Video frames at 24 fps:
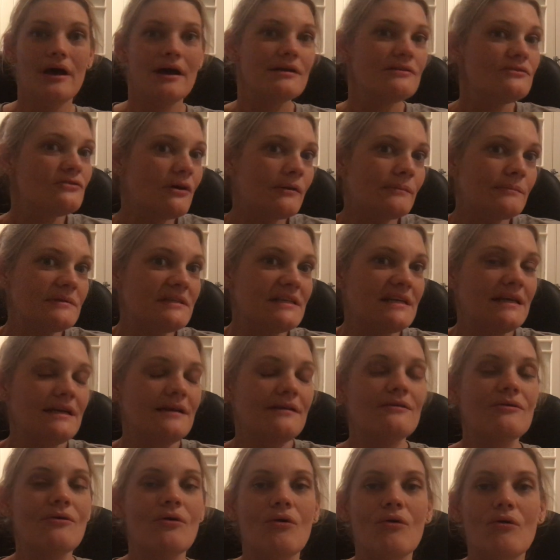
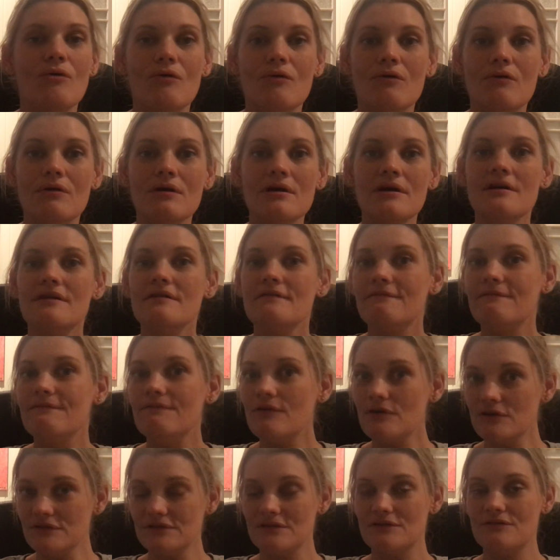adopting or
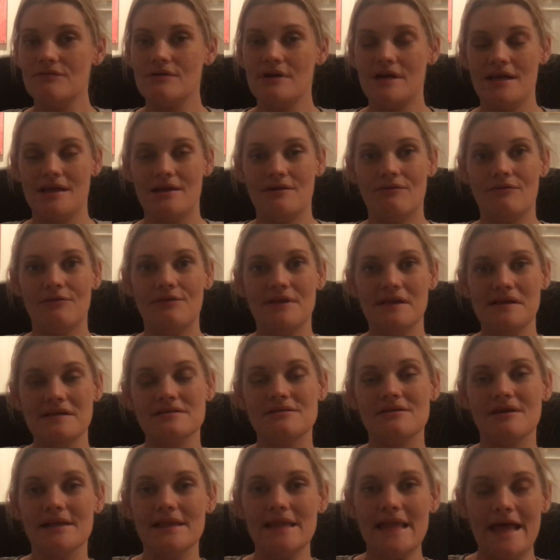fostering or
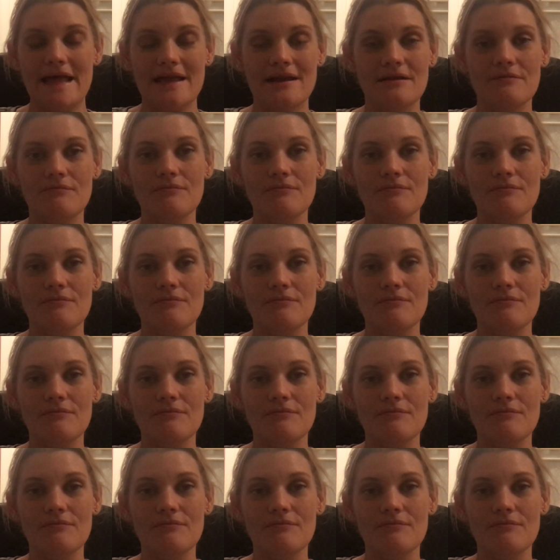things like that.